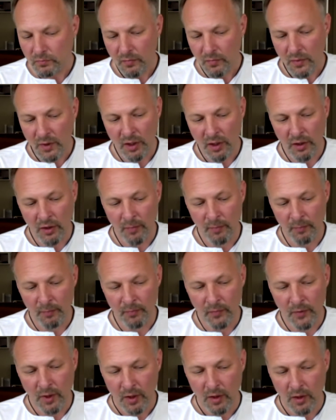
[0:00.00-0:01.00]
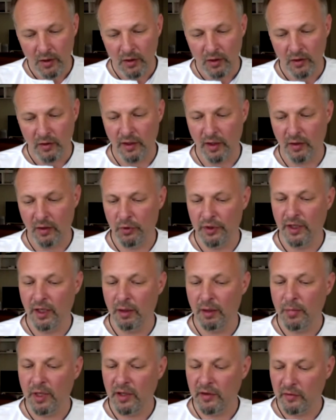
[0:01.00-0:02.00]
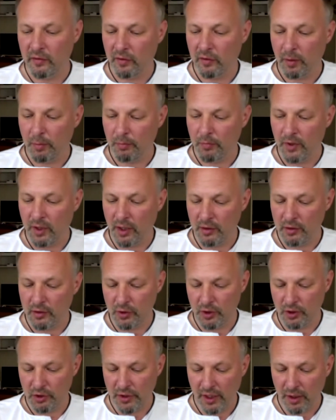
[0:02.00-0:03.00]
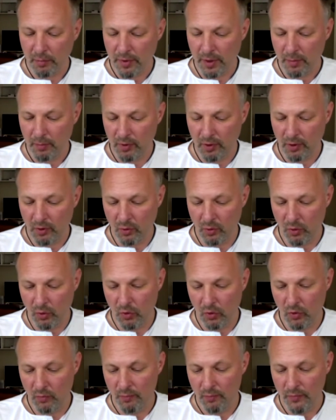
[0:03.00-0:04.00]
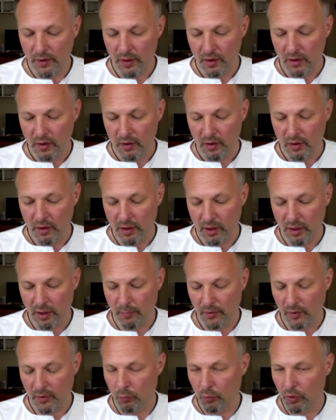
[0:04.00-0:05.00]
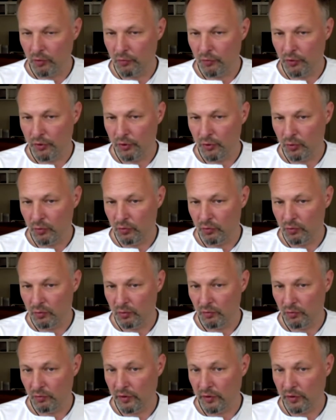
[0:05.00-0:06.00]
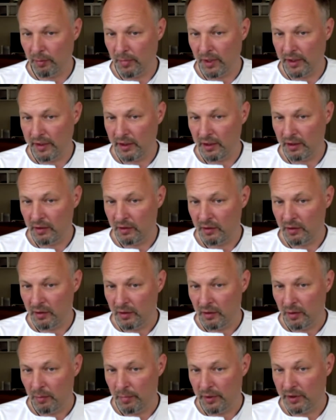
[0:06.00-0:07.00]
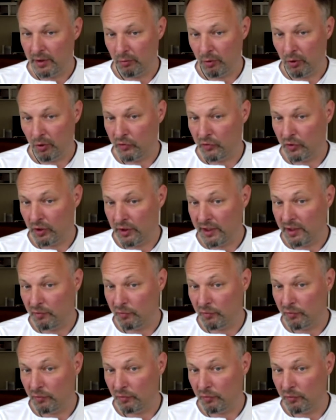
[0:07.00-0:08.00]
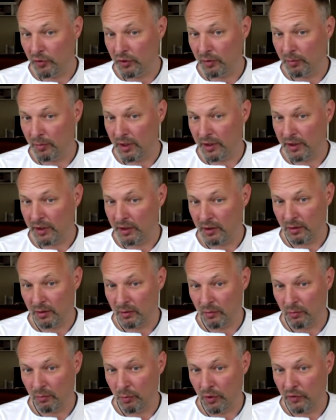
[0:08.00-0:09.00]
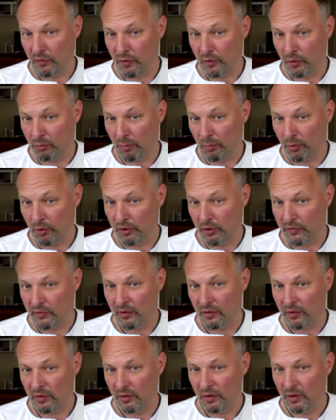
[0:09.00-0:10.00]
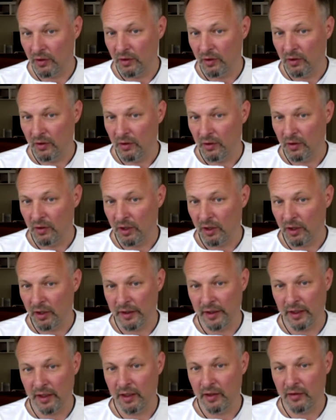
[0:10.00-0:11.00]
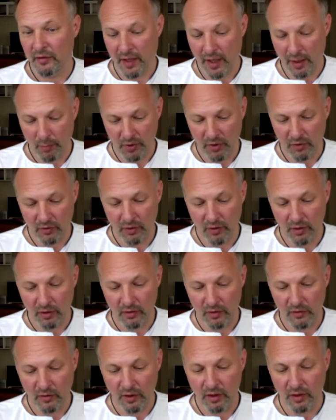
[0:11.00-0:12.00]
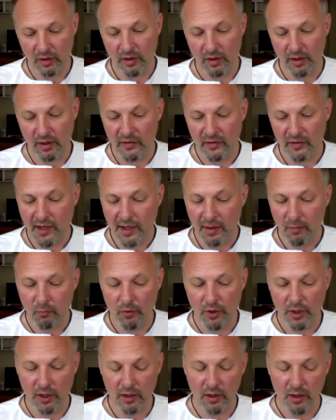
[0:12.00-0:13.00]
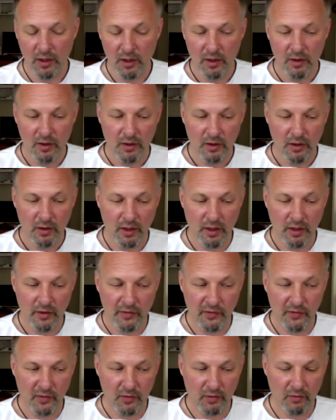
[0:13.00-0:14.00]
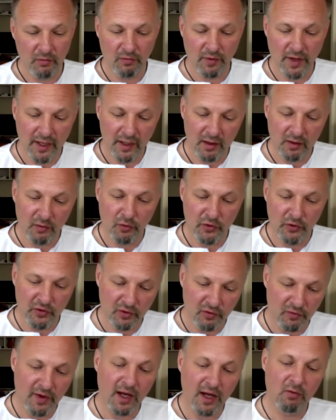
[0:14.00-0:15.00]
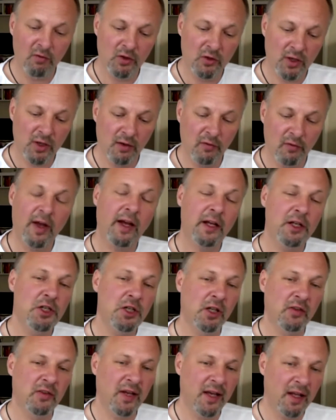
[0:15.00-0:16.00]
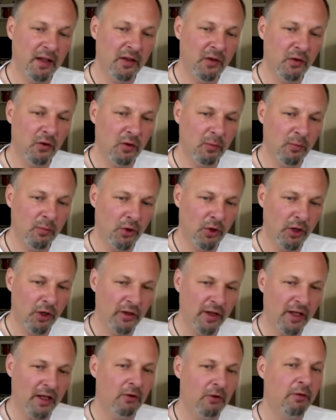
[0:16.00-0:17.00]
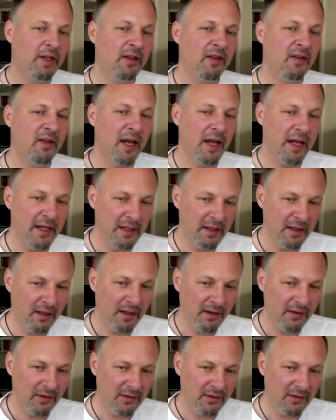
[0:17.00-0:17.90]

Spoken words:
then what that means is that you attract people who come and work for you for the money, but they will also leave for the money with no remorse at any time. And in a time where it's vital for survival to have actual talent on board and retain it,